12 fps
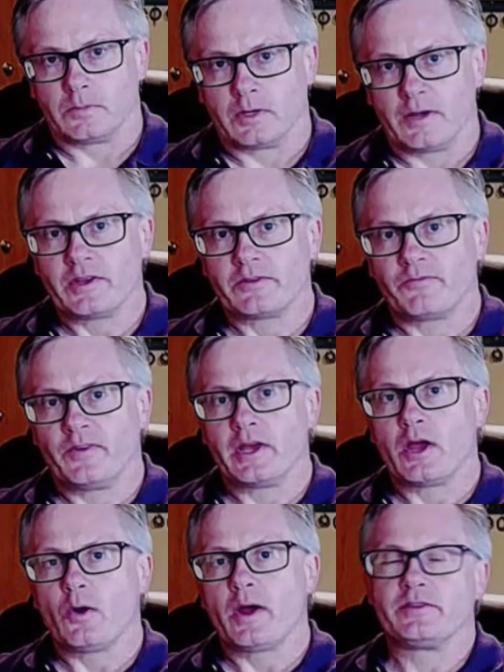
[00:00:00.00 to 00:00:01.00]
If this
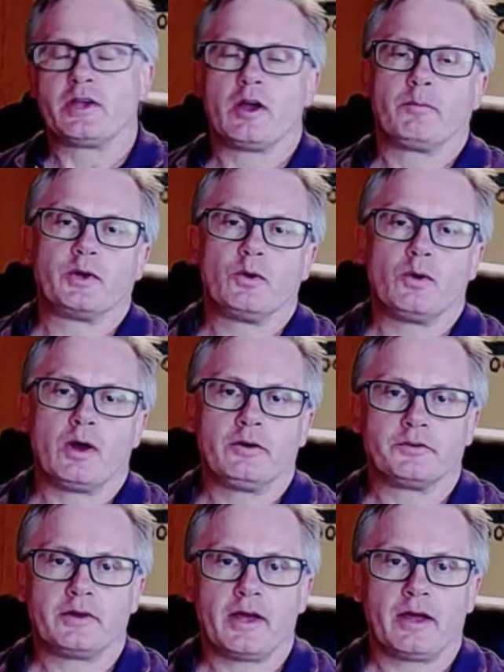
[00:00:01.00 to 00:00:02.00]
video has helped you
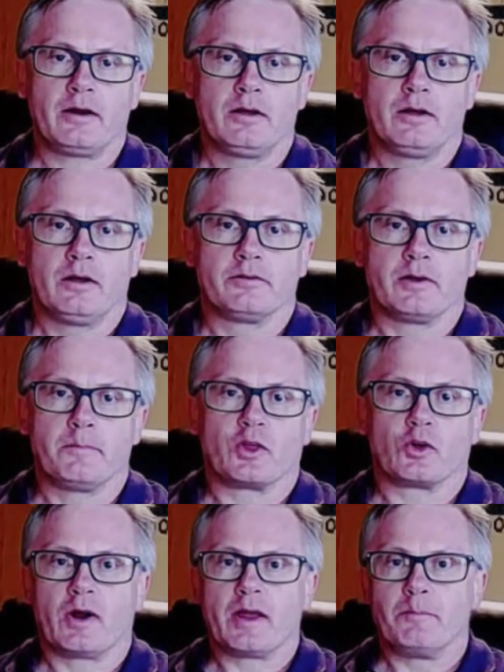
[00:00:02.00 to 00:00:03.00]
understand some of the
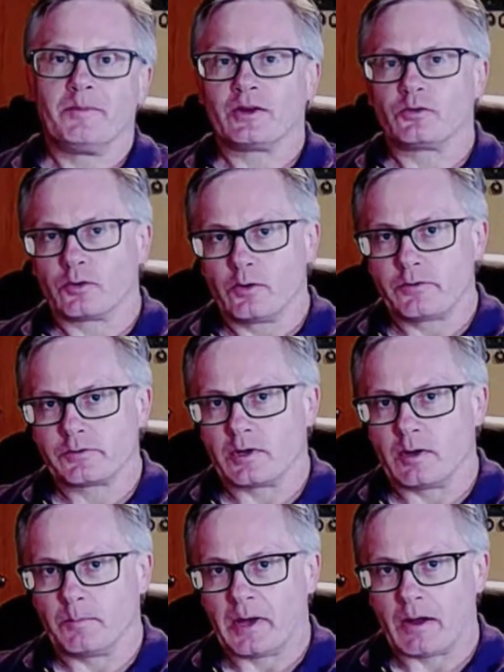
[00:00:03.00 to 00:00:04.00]
great big truths
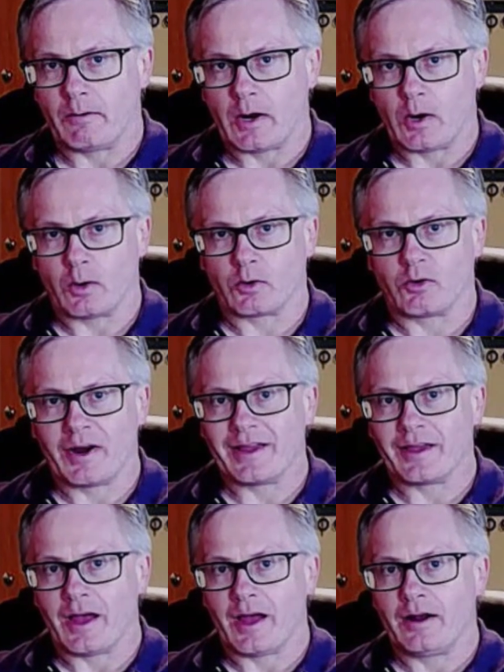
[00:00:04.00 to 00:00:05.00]
about our great
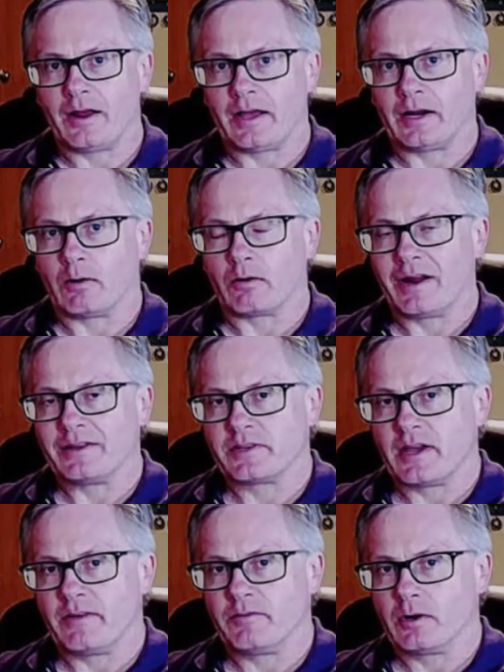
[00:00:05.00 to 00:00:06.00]
God and our great
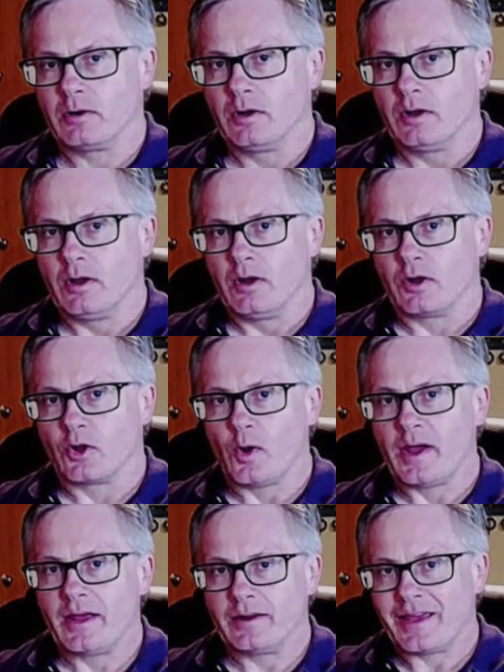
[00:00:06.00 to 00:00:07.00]
Savior, go
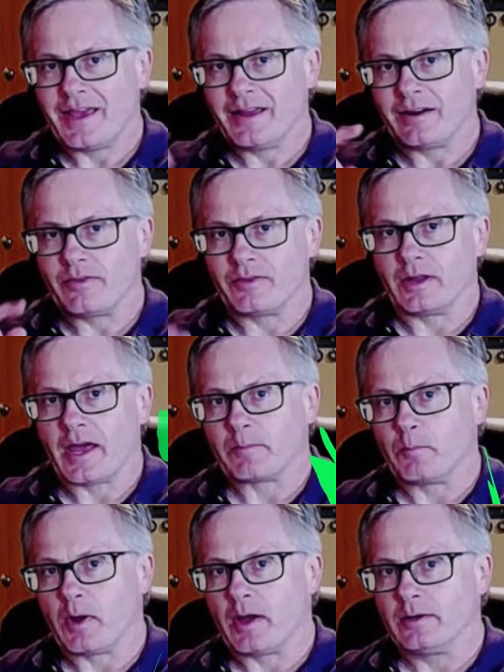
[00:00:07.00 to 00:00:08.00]
ahead and hit the
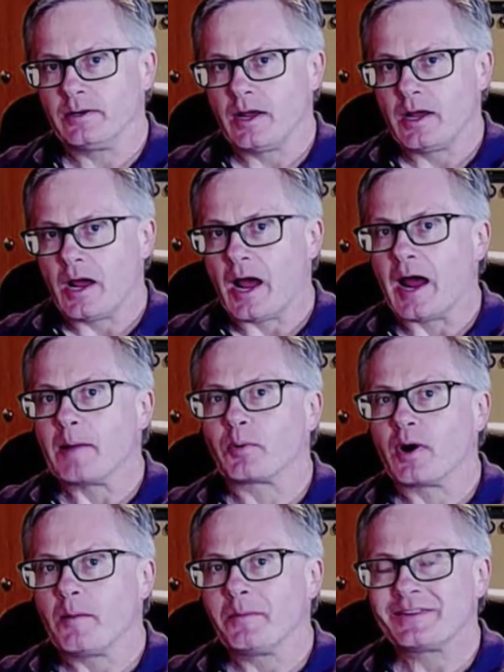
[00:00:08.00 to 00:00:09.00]
like button. I
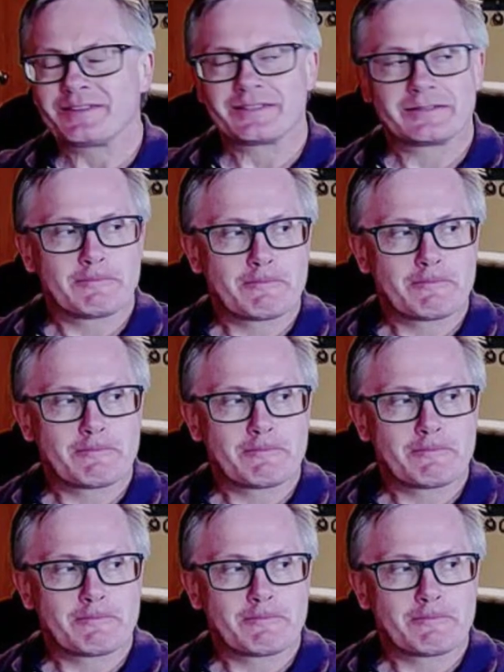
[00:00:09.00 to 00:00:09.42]
promise